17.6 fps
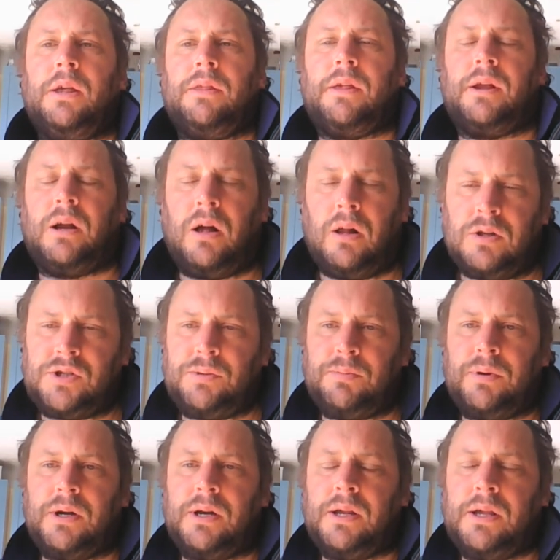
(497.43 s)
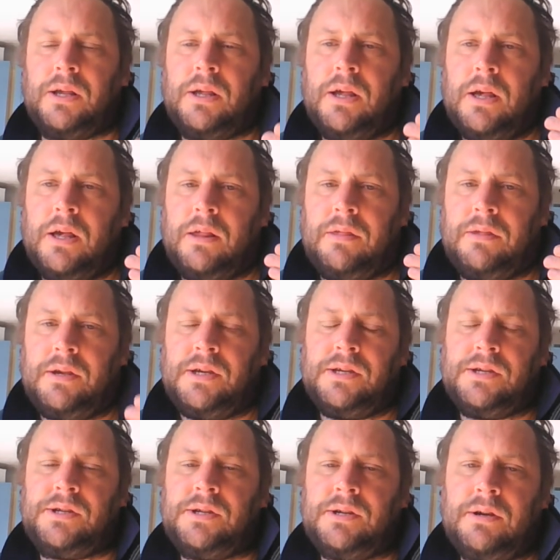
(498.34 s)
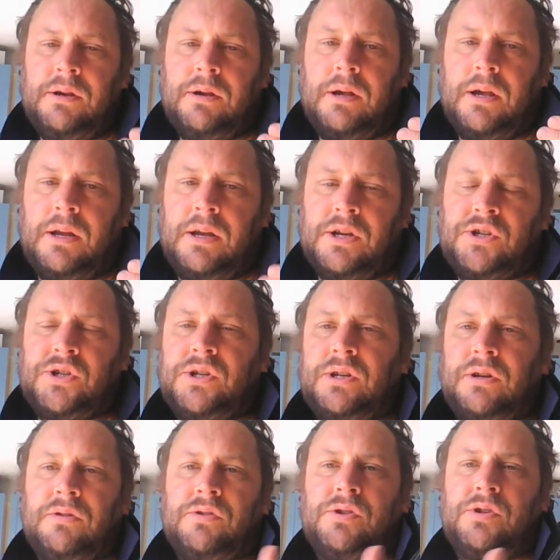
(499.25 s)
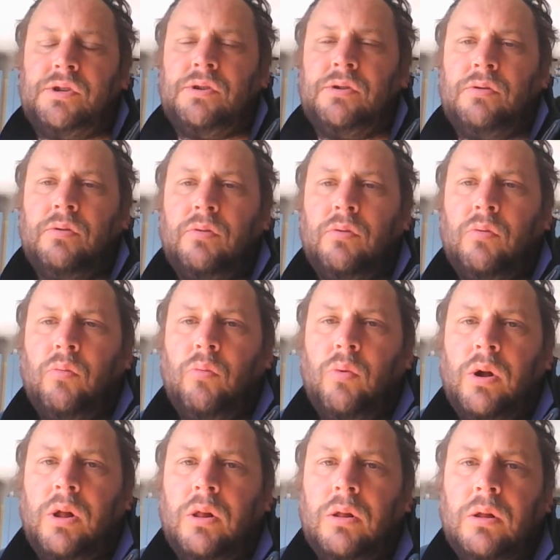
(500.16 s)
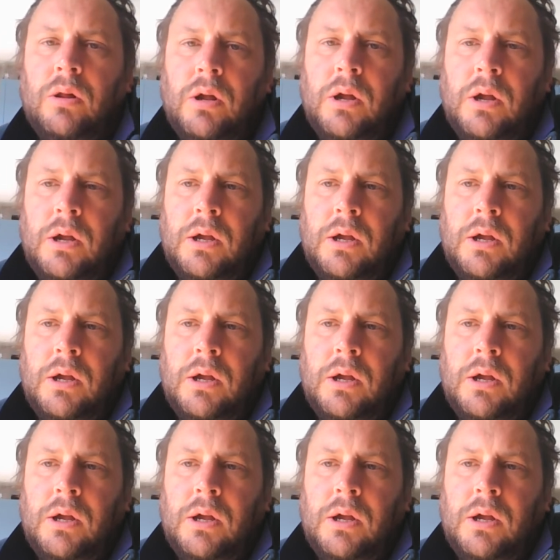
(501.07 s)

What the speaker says: that ultimately these initiatives will,